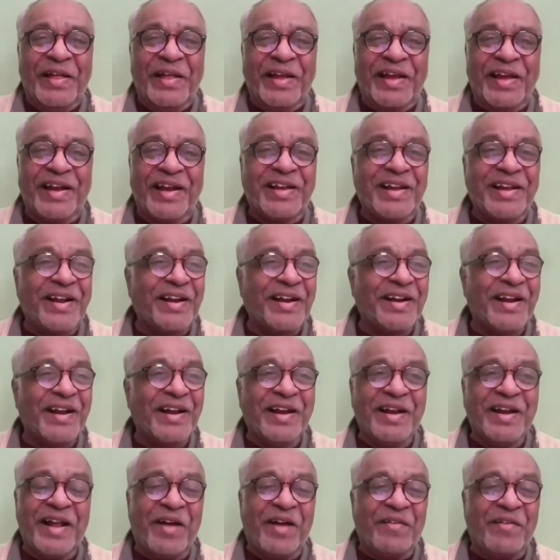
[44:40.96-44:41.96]
Hitler
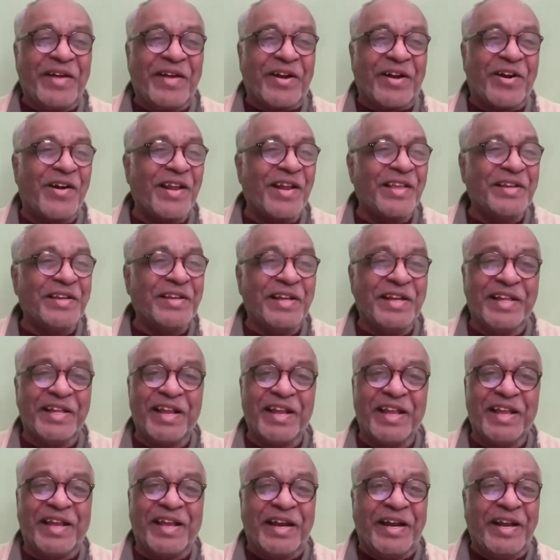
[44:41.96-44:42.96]
didn't have a college
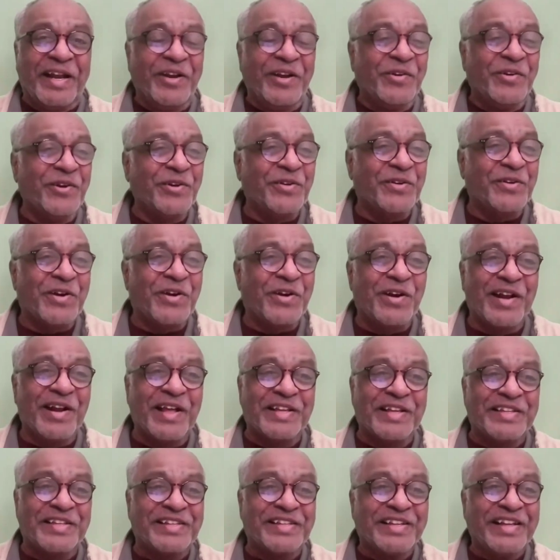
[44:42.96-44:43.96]
degree. He didn't go to
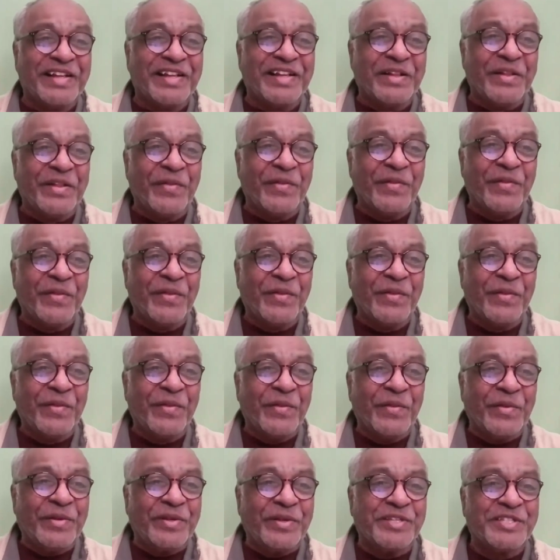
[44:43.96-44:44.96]
college.
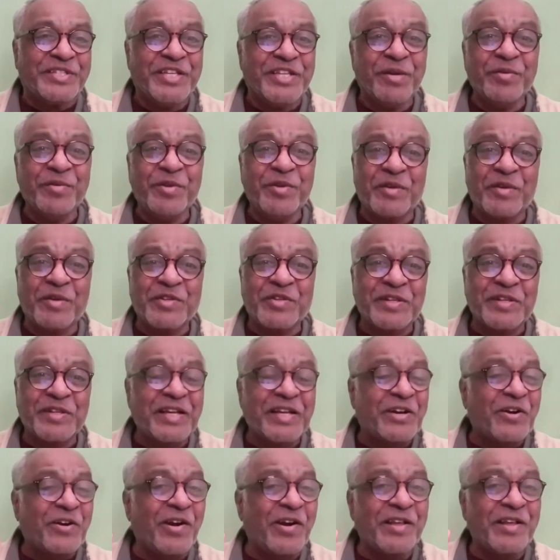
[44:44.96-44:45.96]
Steve Jobs was a
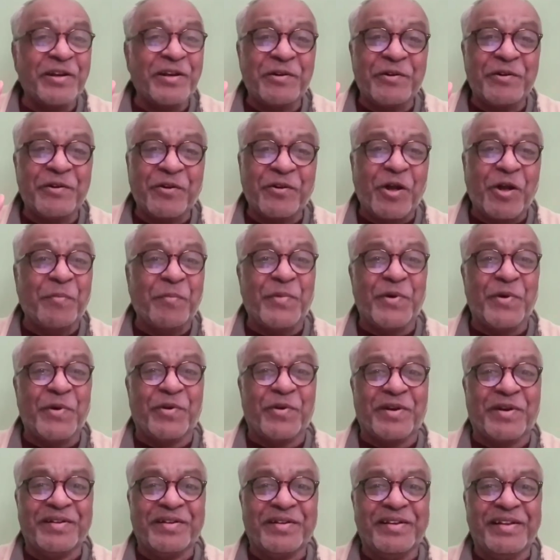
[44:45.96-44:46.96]
college
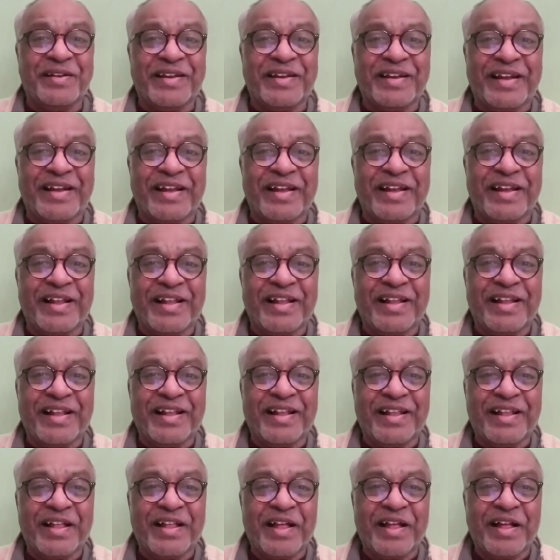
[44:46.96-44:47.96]
dropout.
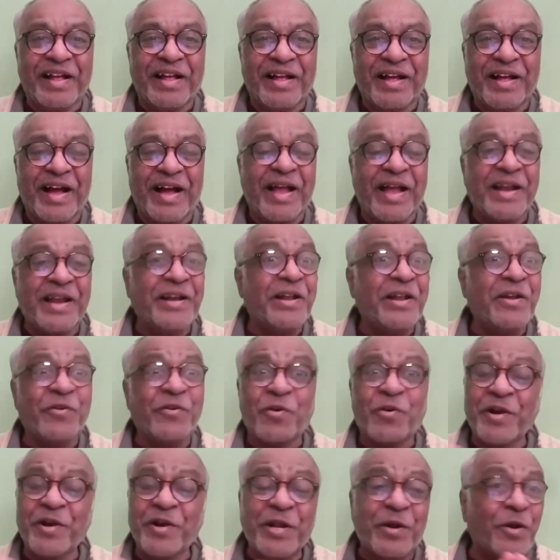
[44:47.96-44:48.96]
And
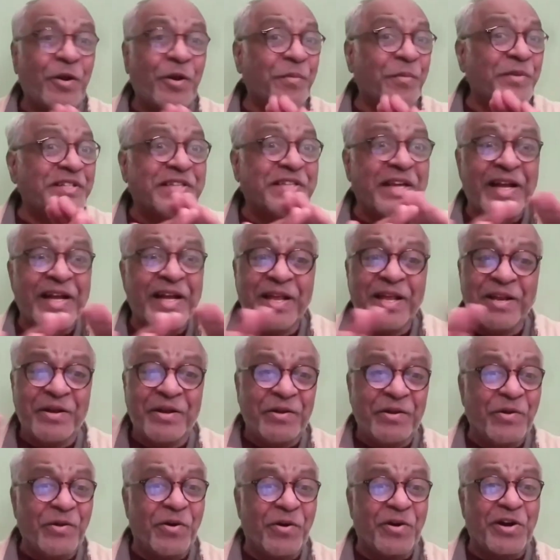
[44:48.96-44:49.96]
Tony Robbins, again,
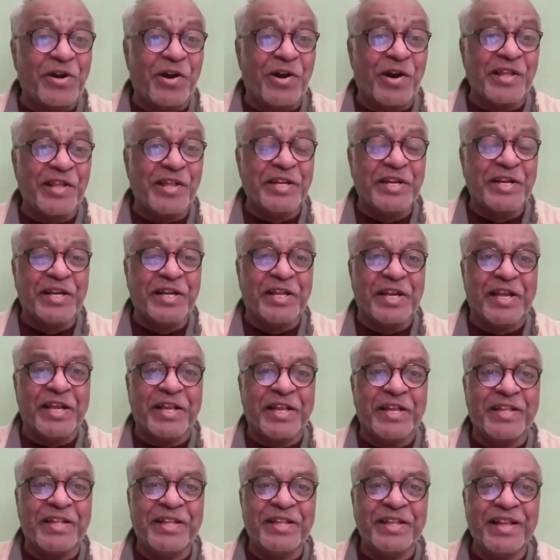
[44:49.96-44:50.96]
no college
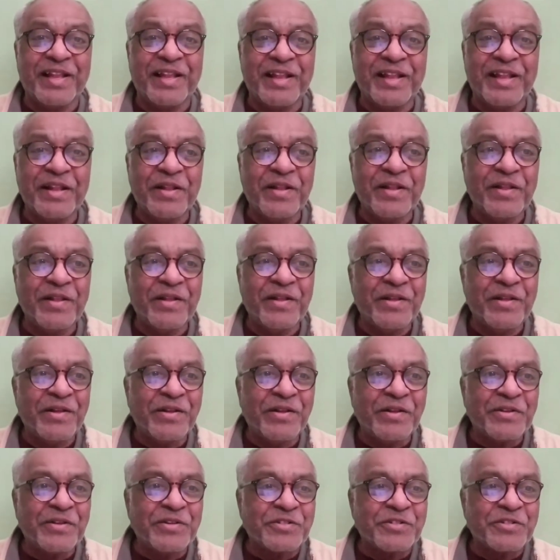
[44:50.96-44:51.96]
degree.
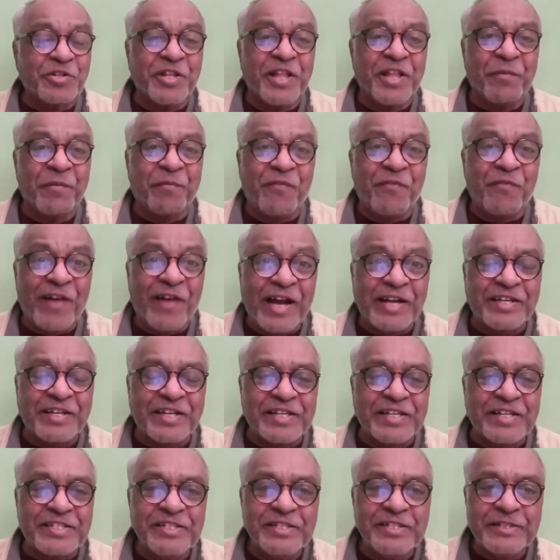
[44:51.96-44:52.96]
So the fact
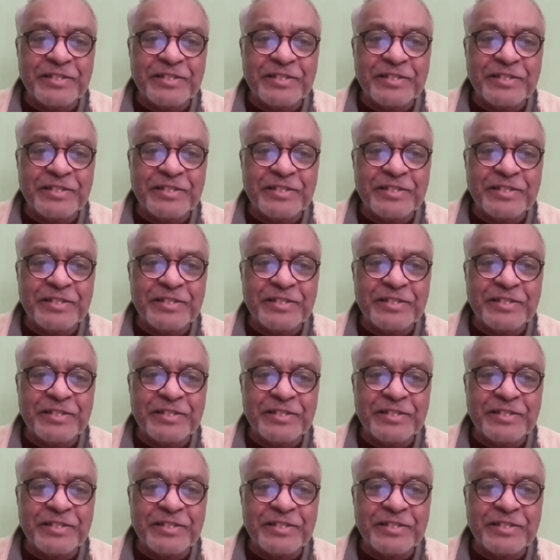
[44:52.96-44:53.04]
is